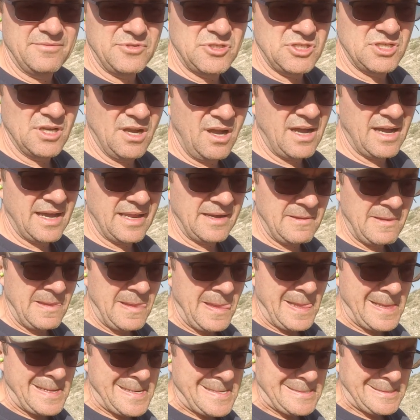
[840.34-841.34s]
shot,
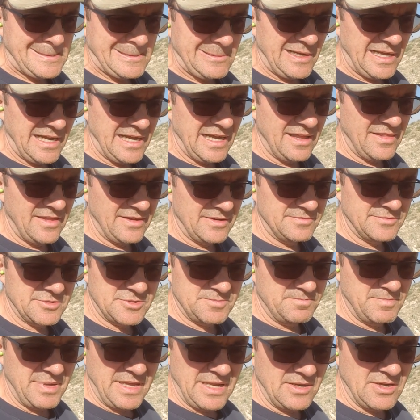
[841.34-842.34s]

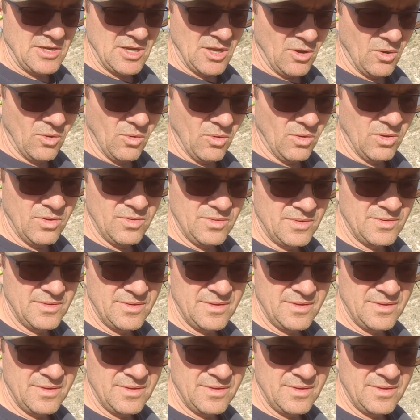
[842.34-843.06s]
there's been no